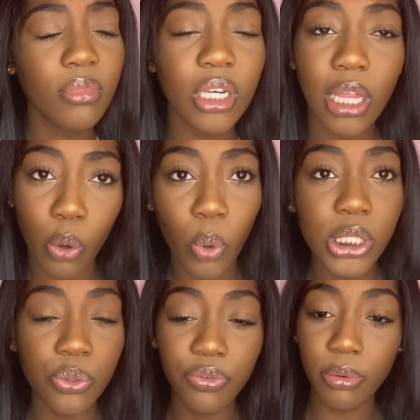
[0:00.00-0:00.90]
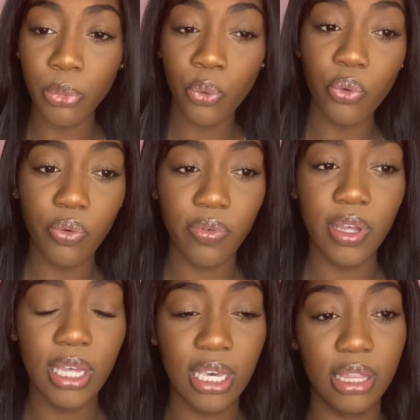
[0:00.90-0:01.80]
like once we remove
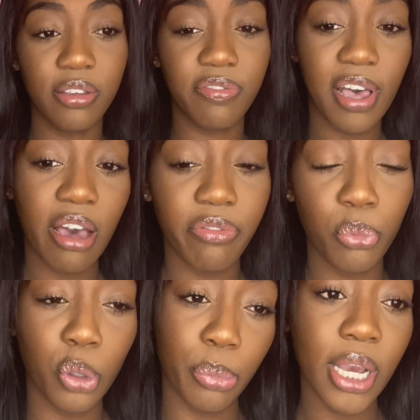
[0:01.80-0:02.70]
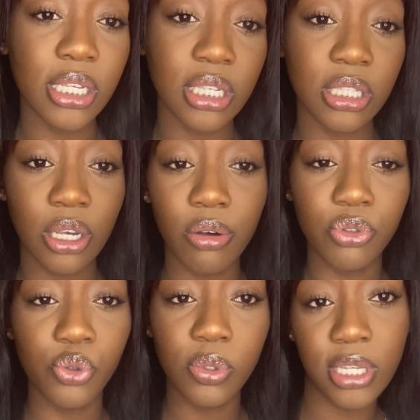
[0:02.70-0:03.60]
the fat from your breast, it's going
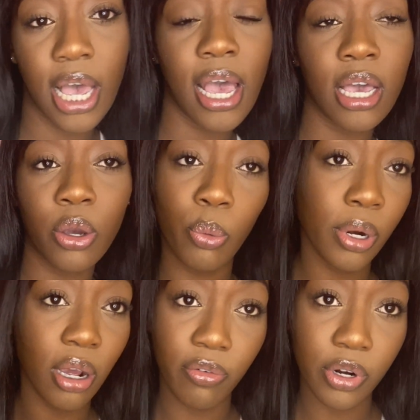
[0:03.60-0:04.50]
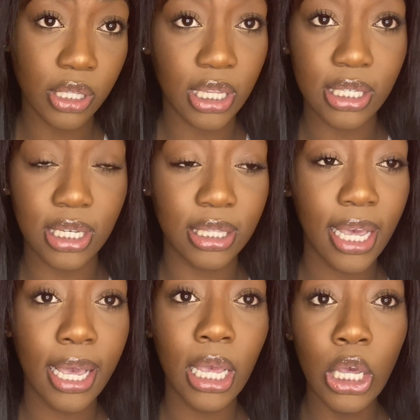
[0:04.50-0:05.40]
to sag or whatever and things like
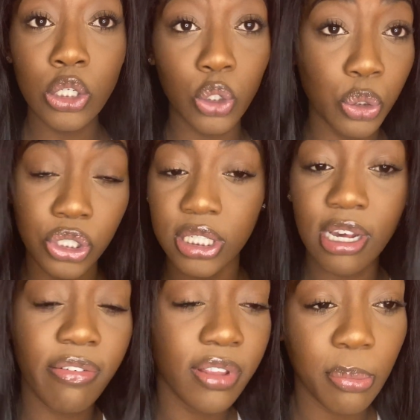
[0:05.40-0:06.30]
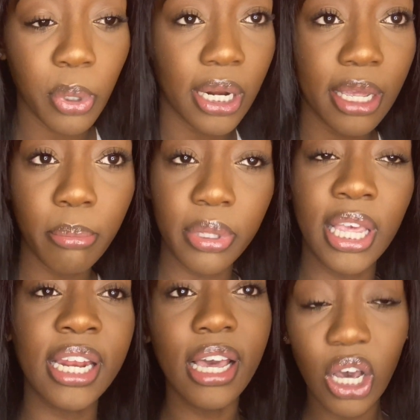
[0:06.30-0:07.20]
that. So you should definitely put an
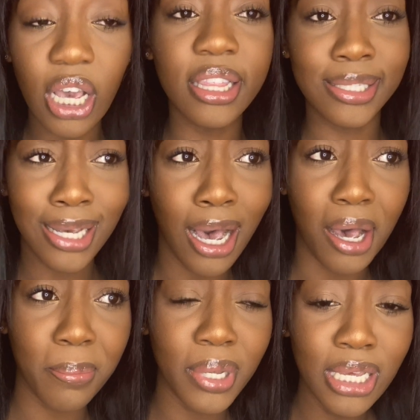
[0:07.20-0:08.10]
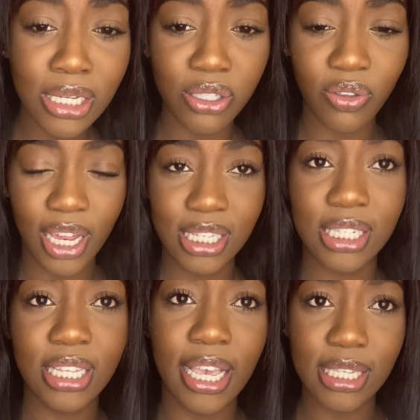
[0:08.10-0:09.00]
implant at the top so that it
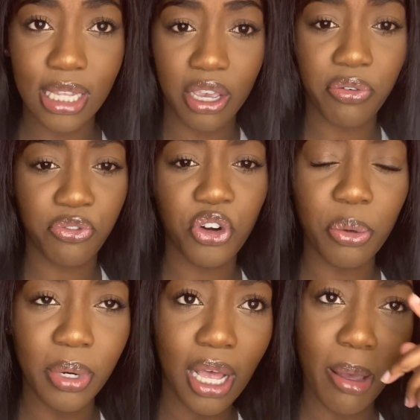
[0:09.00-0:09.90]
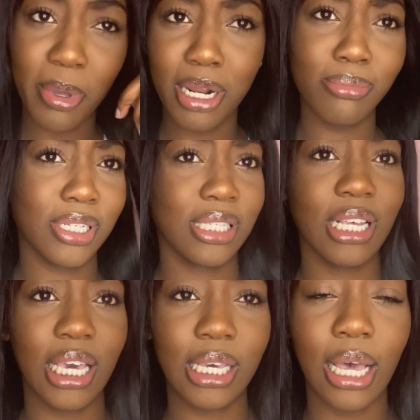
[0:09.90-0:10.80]
stays like firm and up. And I'm just
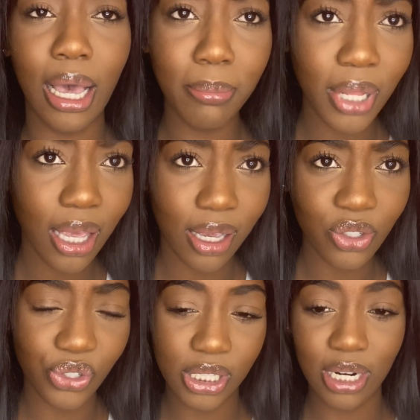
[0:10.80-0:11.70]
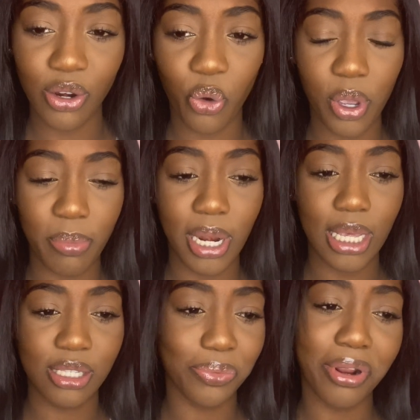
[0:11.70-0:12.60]
like, I'm not interested in no
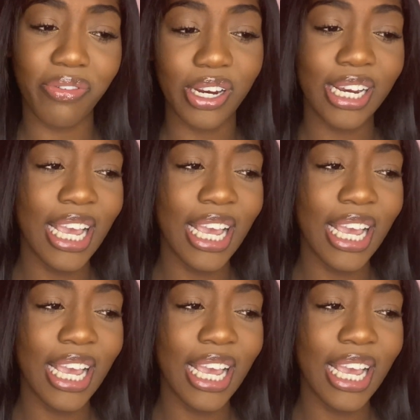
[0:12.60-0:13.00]
implants or whatever.